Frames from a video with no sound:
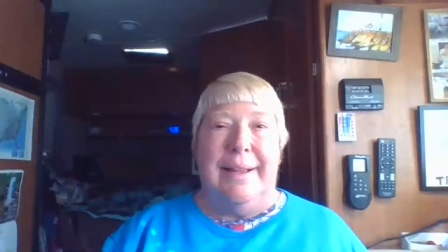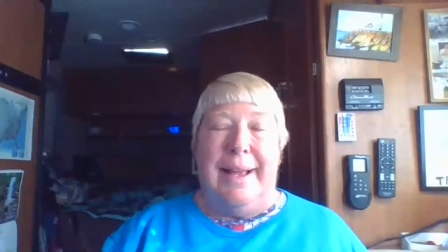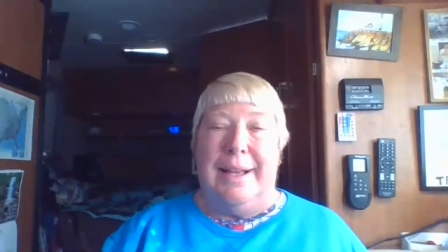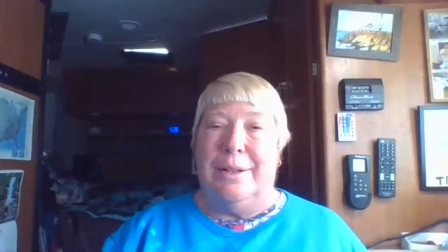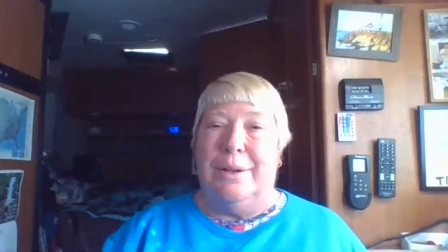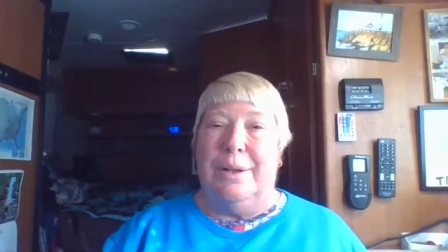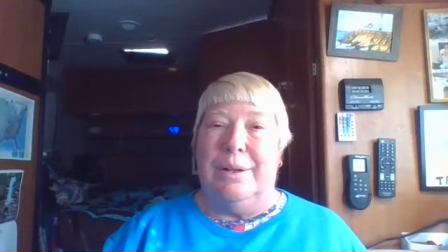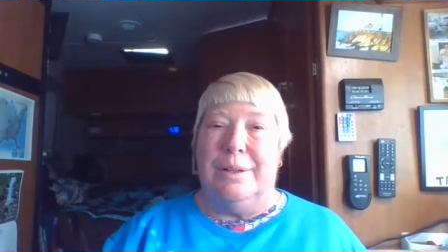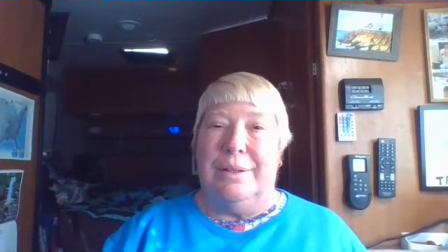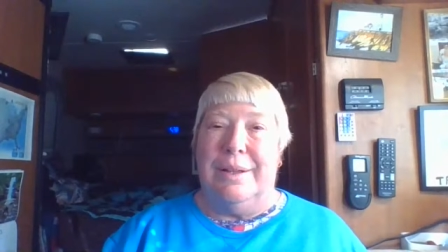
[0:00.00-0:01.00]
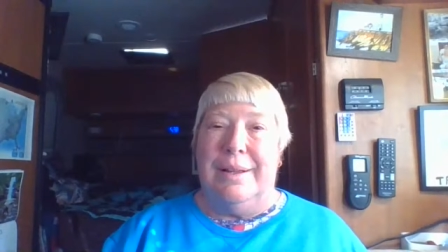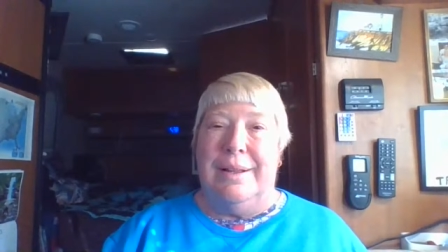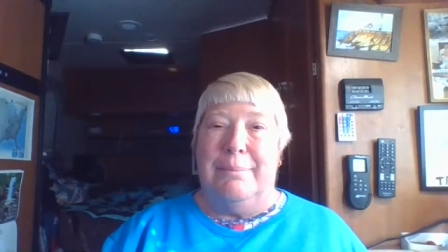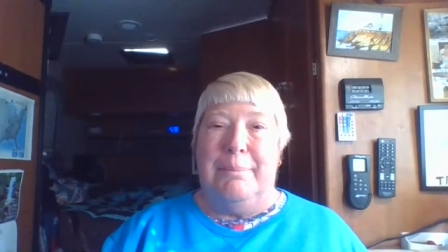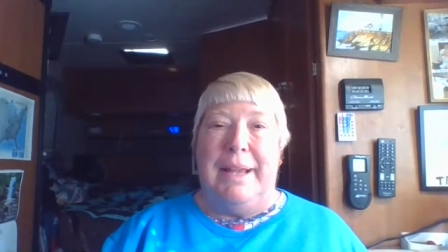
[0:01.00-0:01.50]
and heard
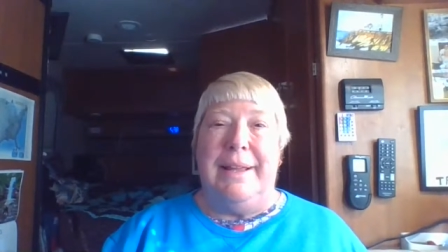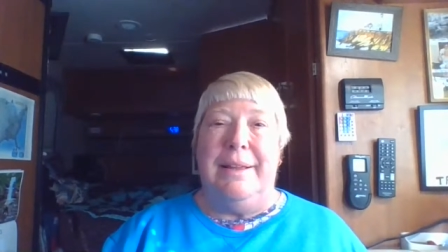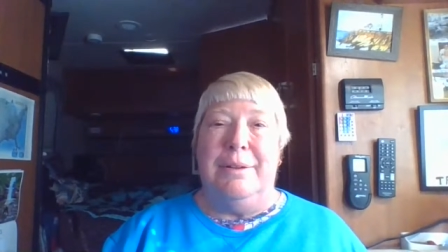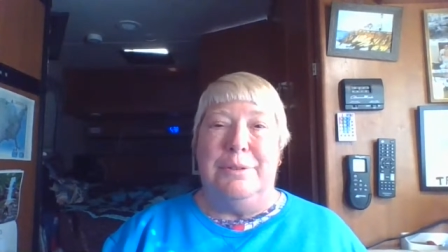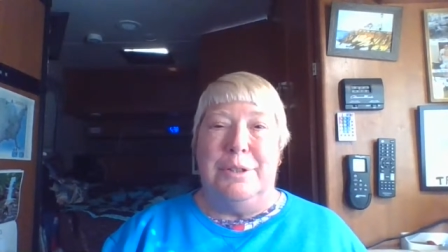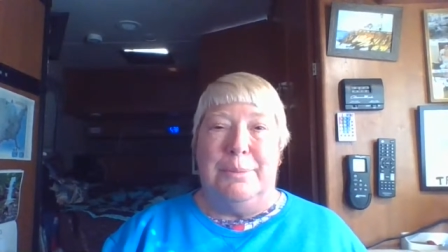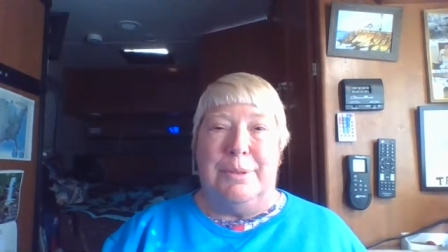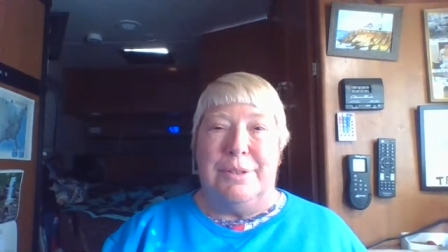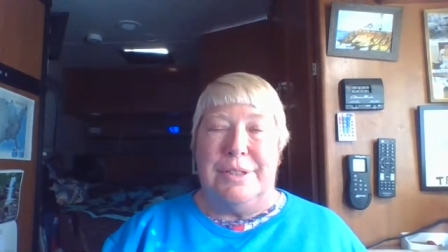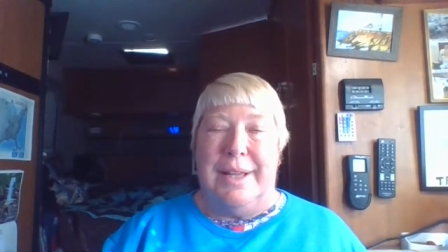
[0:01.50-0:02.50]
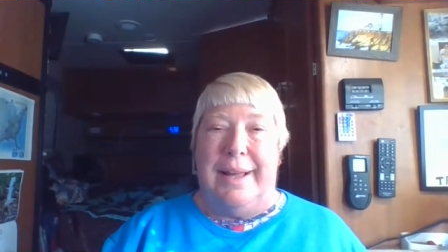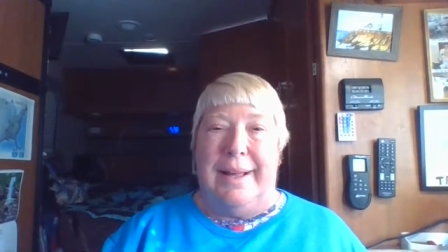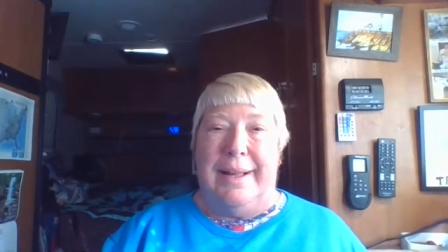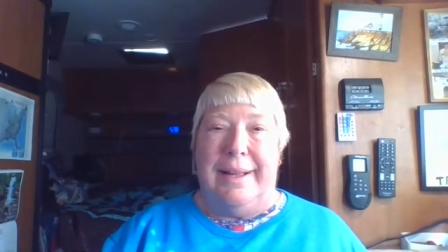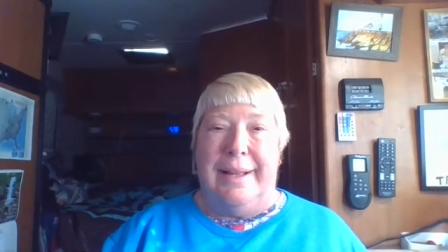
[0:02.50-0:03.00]
many YouTubers
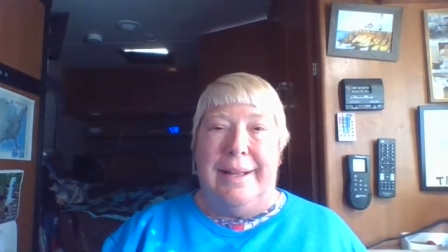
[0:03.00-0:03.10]
say,